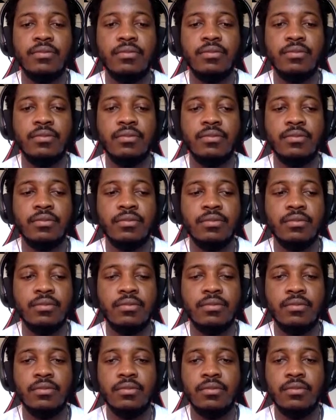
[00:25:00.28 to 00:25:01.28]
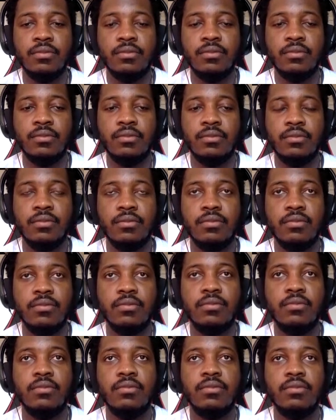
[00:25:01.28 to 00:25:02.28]

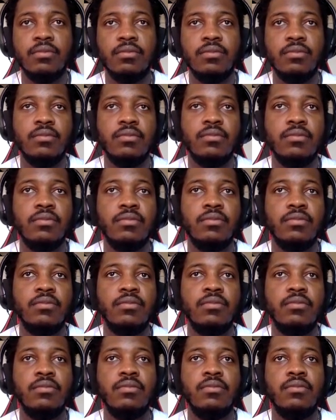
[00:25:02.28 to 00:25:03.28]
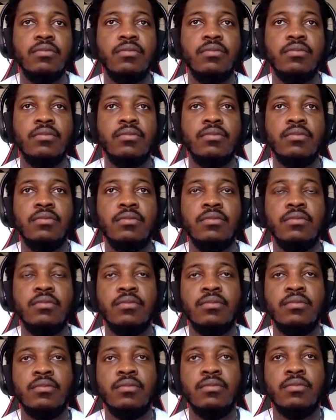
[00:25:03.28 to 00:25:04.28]

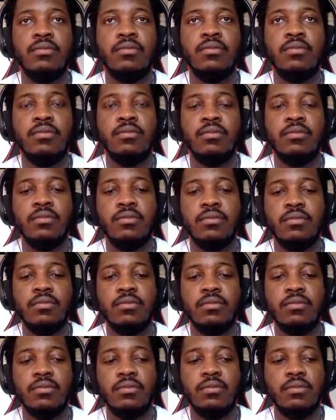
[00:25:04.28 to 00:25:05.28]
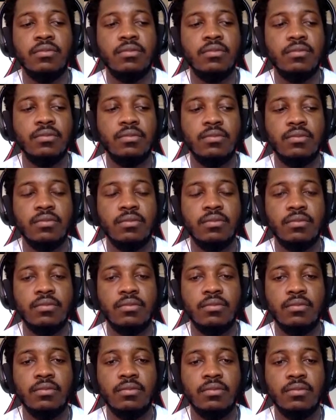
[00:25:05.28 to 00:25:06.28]

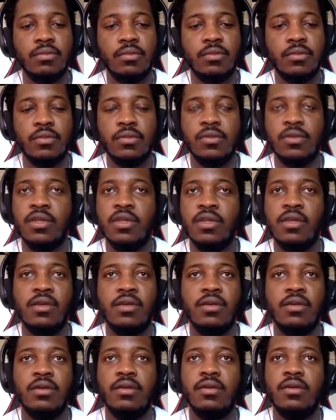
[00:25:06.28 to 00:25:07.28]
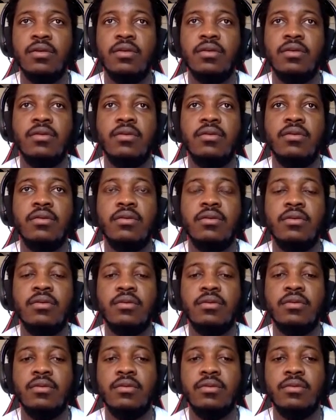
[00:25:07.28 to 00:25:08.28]
(silent)